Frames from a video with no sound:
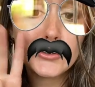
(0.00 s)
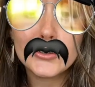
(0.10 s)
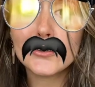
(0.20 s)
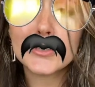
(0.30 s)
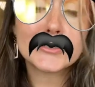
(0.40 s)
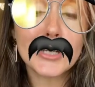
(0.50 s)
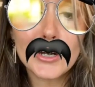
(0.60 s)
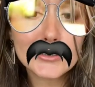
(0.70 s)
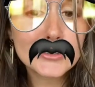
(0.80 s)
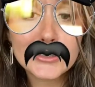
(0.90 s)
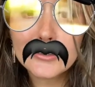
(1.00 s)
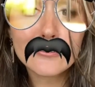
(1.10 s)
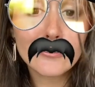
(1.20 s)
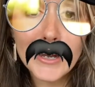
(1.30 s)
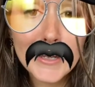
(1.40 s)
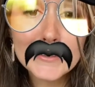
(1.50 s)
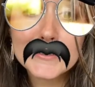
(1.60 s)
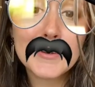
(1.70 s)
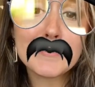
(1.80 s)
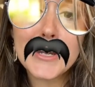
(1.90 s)
You can talk to your friends,
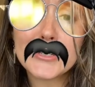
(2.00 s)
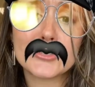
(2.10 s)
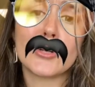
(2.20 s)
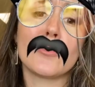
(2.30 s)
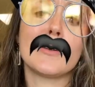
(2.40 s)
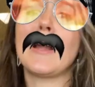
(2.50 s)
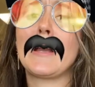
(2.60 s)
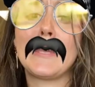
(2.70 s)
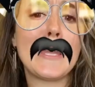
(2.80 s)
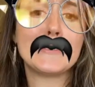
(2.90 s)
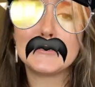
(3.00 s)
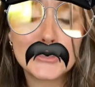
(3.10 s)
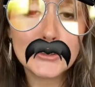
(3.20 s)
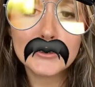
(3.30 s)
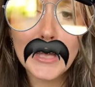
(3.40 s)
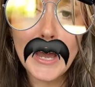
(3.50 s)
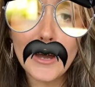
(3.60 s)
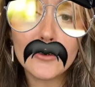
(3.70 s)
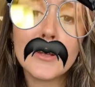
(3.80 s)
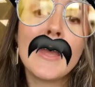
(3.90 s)
but make sure we're not getting too
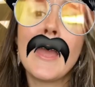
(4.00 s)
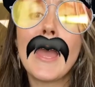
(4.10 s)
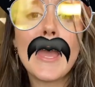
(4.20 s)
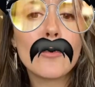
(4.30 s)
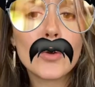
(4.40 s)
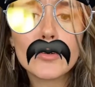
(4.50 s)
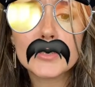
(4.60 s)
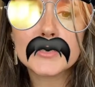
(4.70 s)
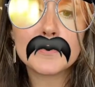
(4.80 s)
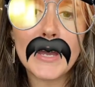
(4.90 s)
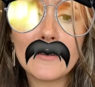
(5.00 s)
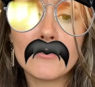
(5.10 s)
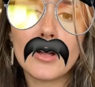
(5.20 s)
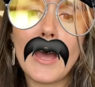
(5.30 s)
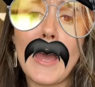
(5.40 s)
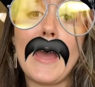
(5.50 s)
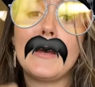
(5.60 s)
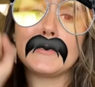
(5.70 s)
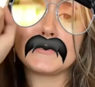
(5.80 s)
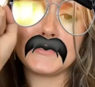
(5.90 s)
loud. And we're respectful at
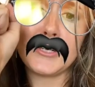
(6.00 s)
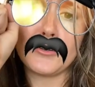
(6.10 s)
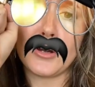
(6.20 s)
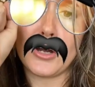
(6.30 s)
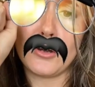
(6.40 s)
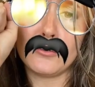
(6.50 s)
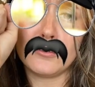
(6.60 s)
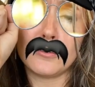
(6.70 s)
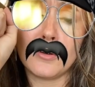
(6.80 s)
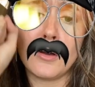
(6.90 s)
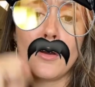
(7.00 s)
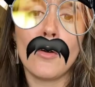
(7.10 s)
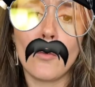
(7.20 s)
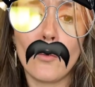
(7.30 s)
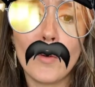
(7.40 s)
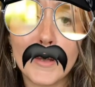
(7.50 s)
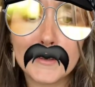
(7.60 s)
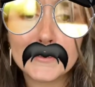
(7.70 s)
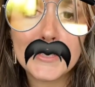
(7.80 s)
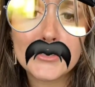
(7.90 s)
a 0 when
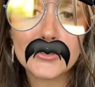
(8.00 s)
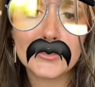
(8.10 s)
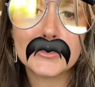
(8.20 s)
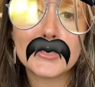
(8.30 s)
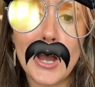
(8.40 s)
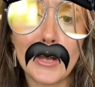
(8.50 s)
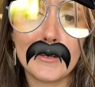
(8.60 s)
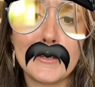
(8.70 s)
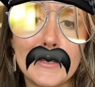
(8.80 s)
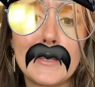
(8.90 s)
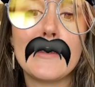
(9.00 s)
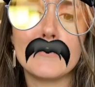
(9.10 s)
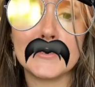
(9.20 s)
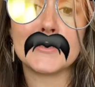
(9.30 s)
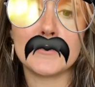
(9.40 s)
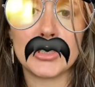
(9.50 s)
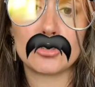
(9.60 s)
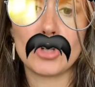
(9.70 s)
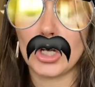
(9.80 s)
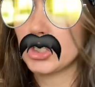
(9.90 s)
a teacher is talking and giving some
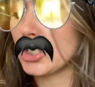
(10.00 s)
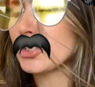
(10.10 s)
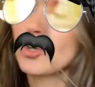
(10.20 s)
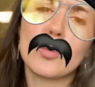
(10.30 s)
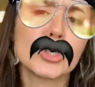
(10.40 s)
instructions. So we're